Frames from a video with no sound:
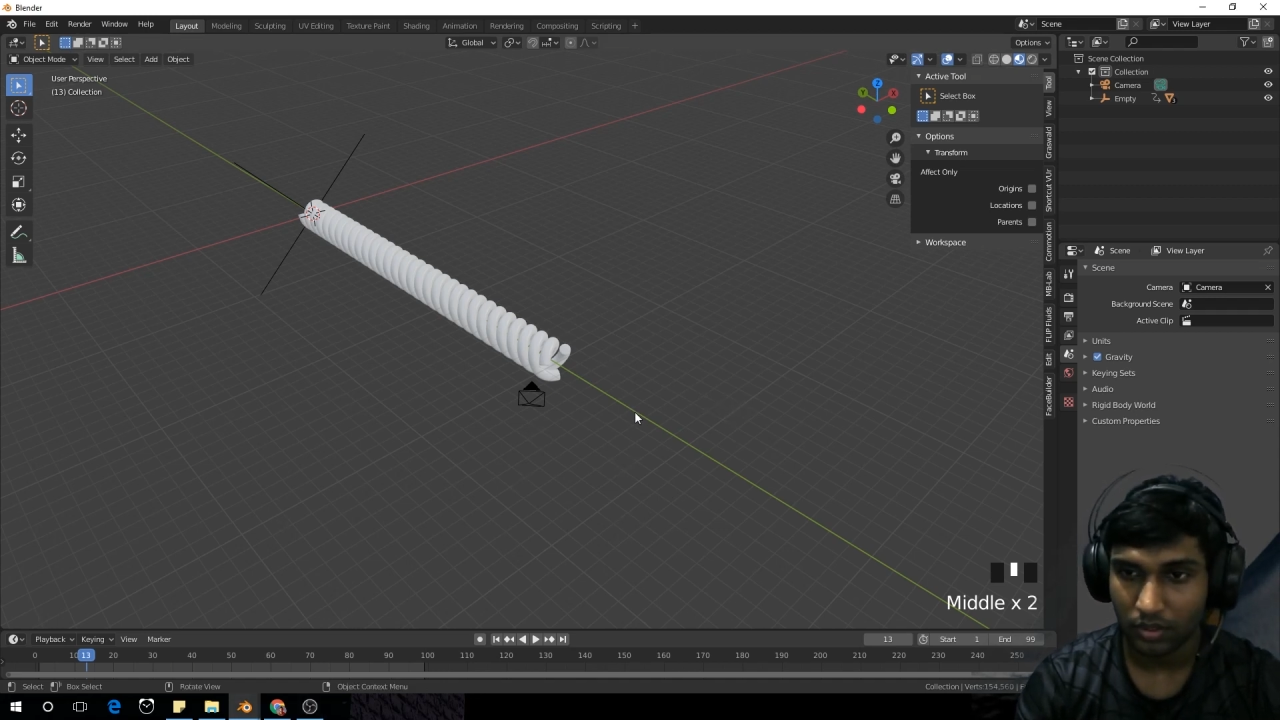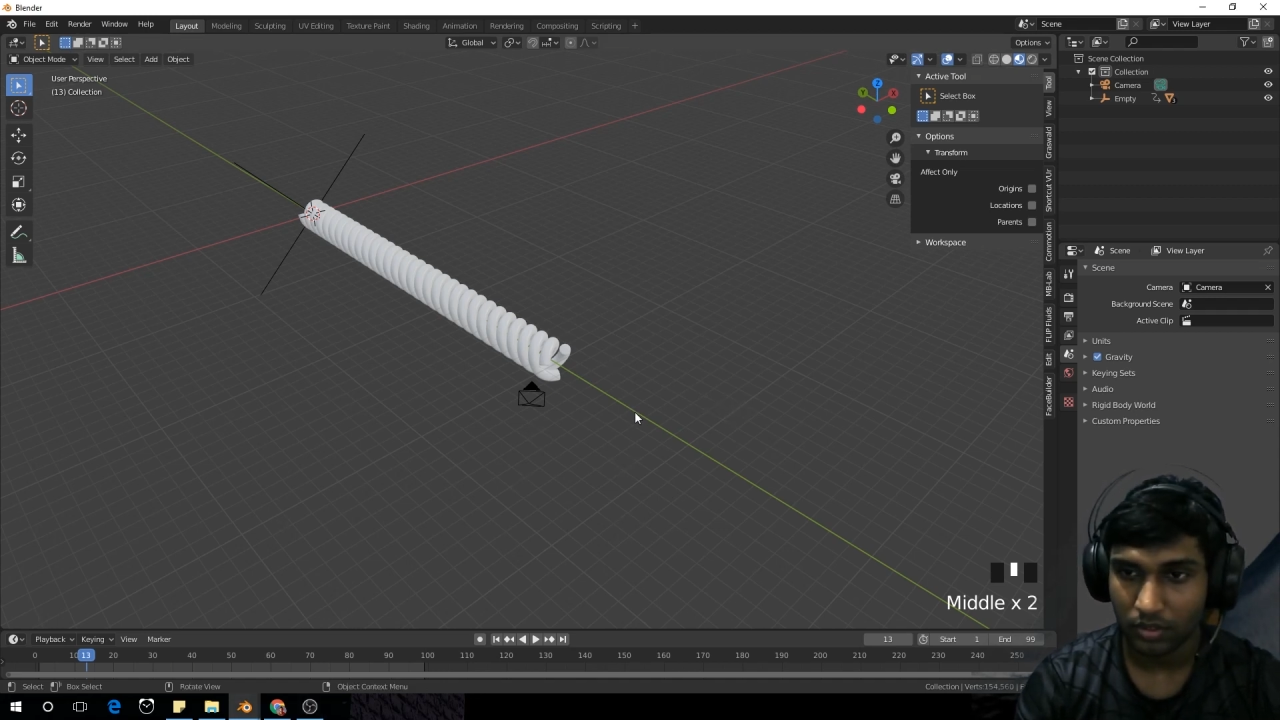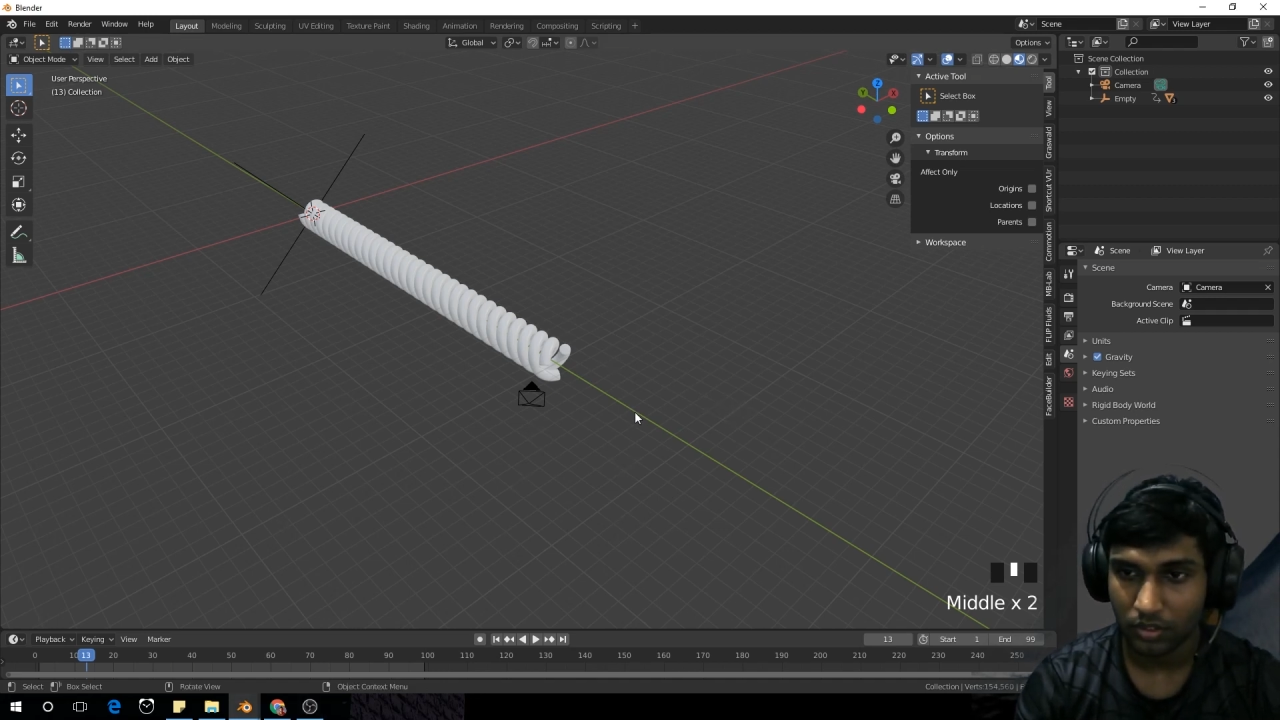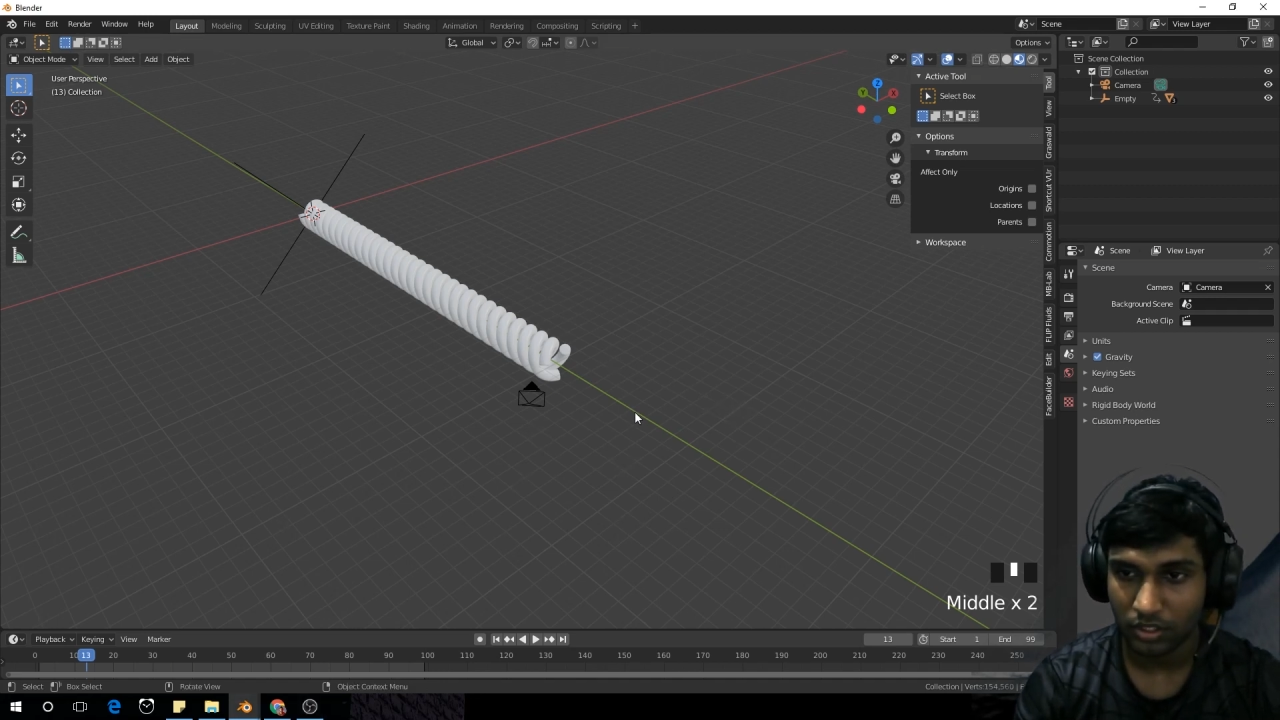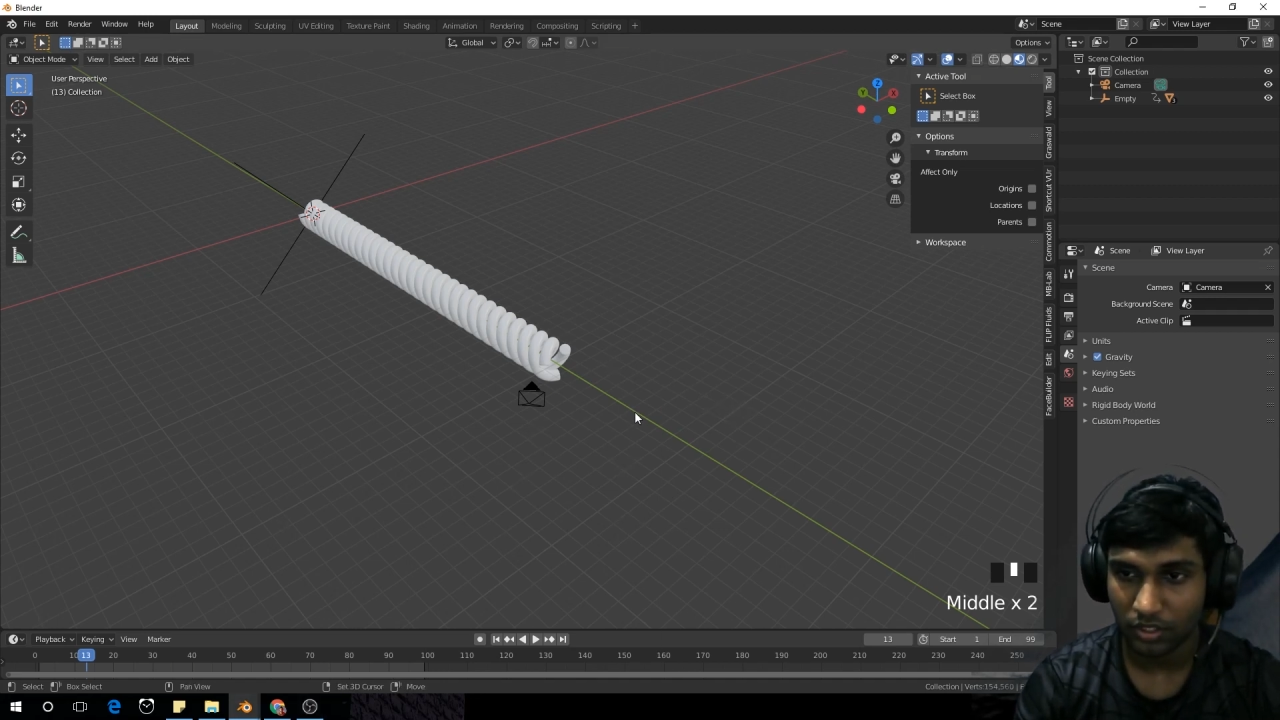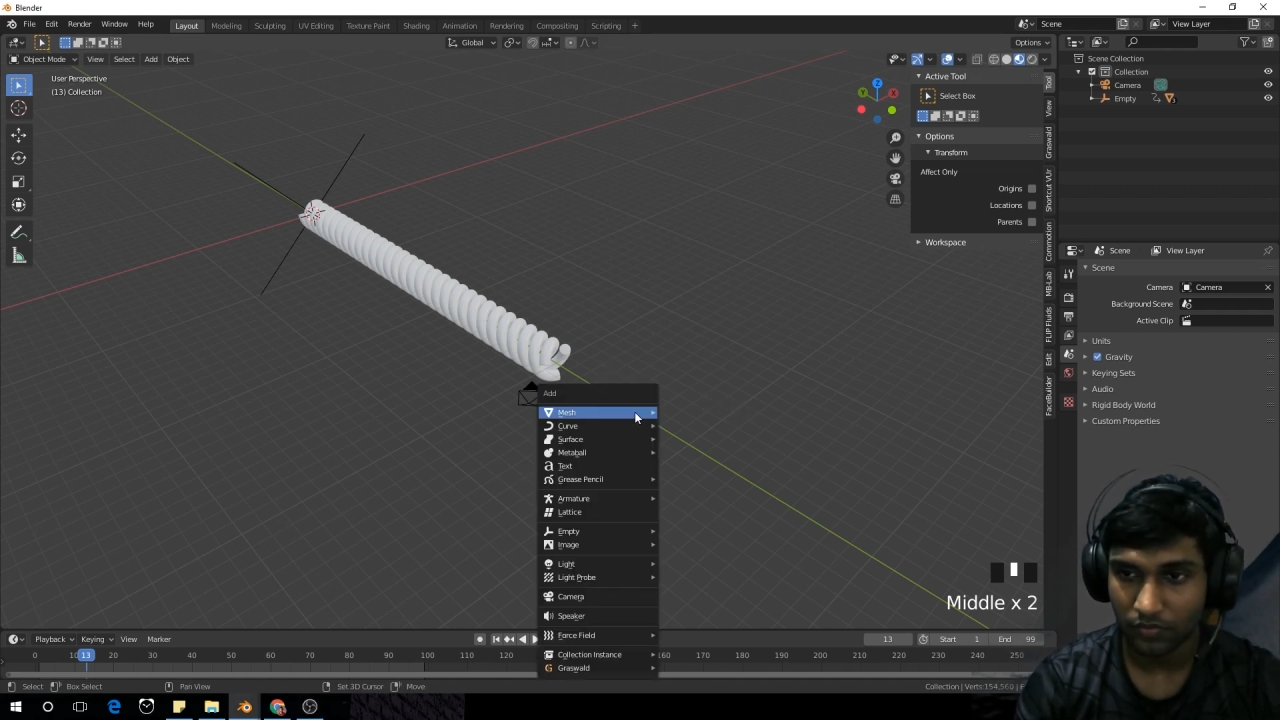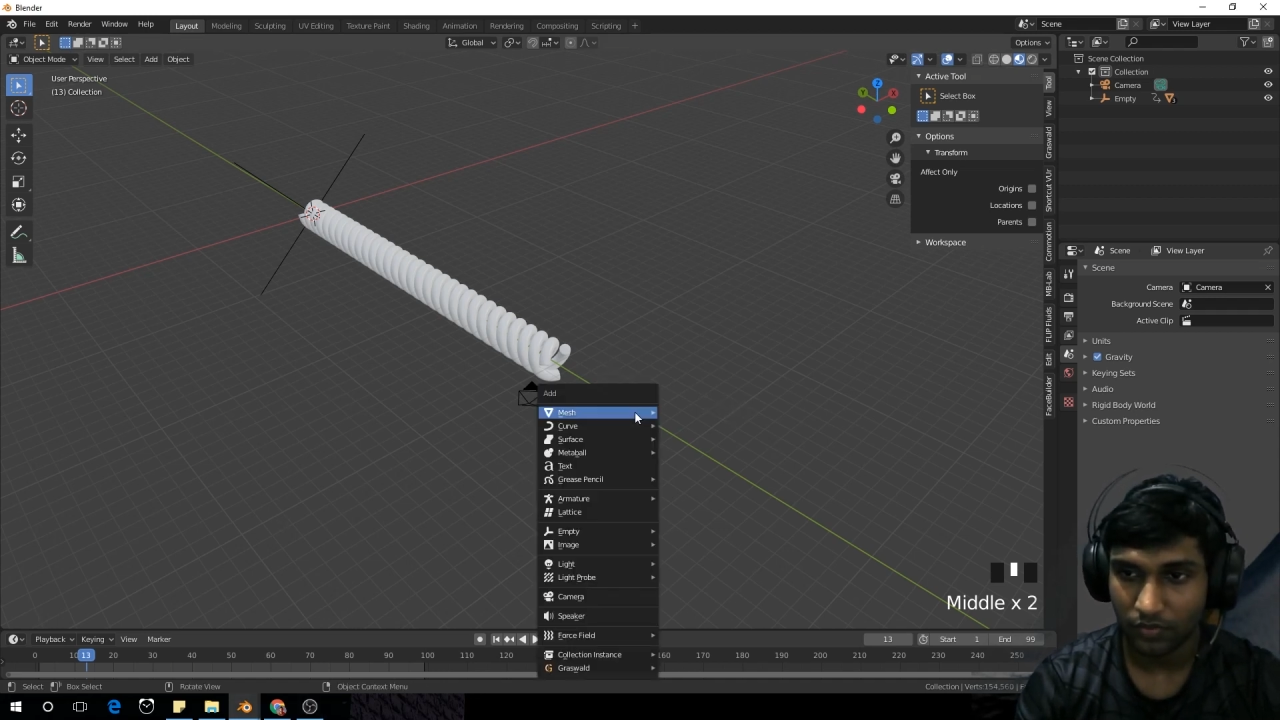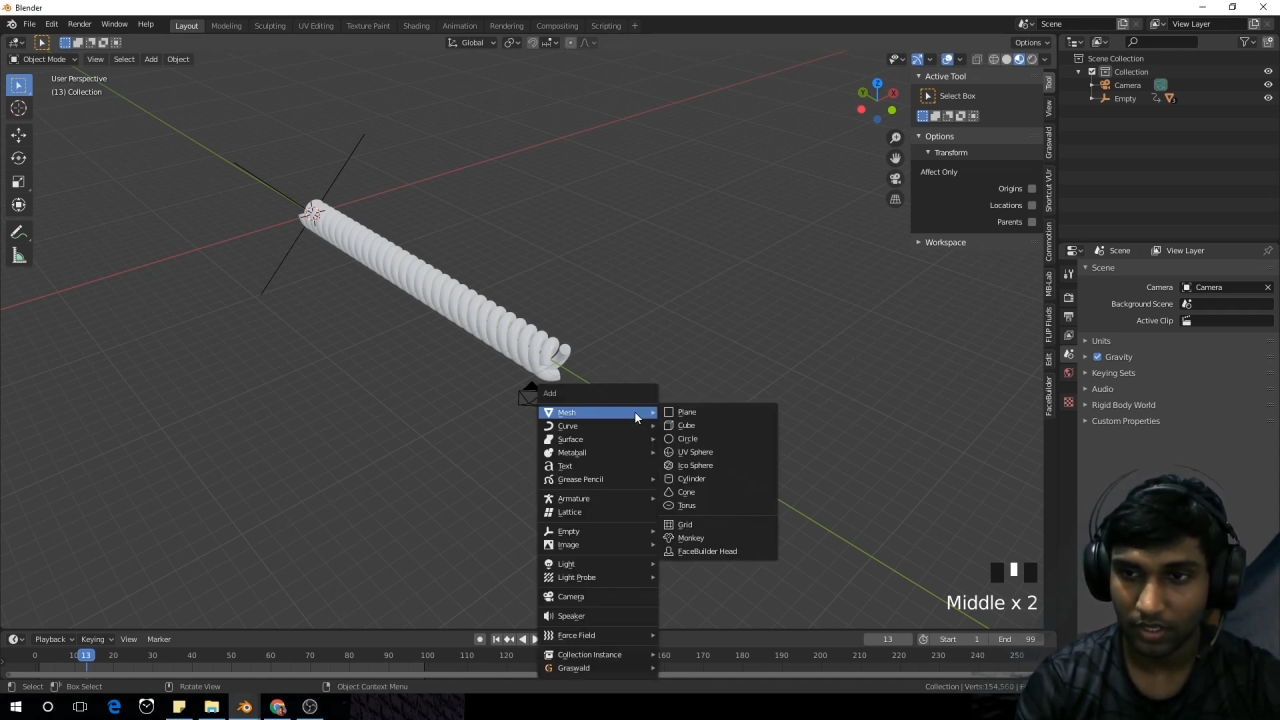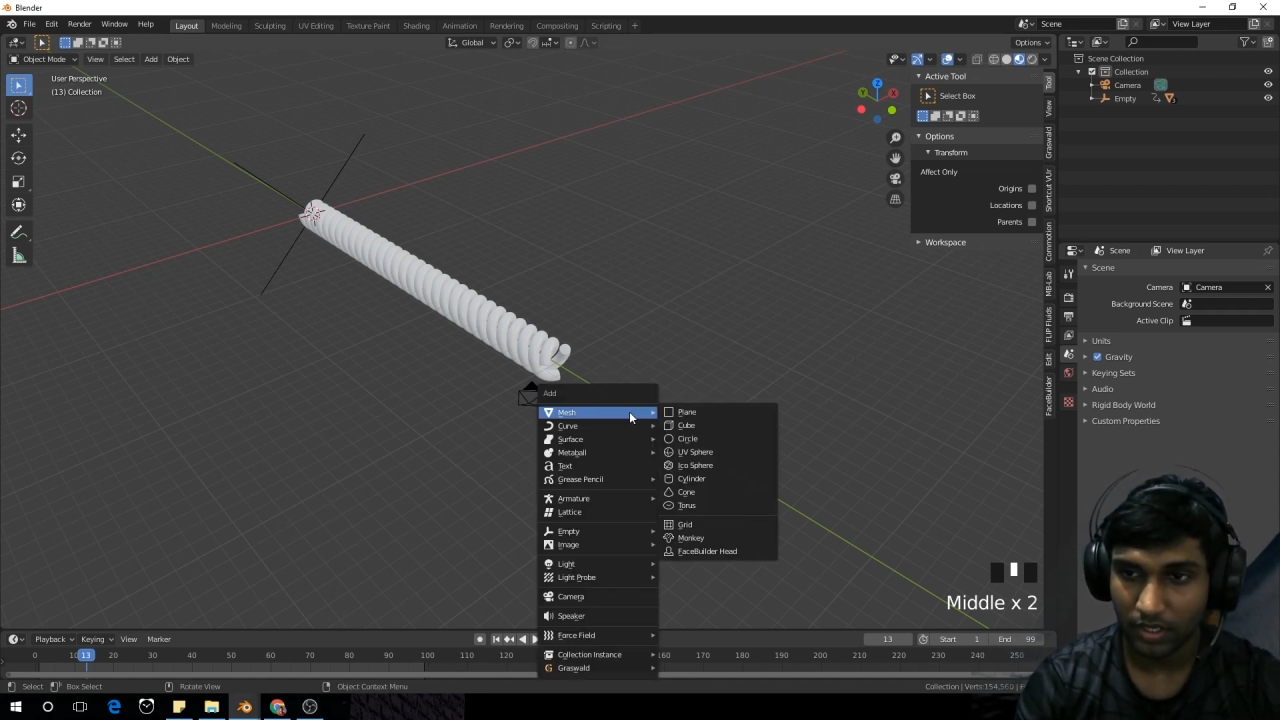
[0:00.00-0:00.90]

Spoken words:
Shift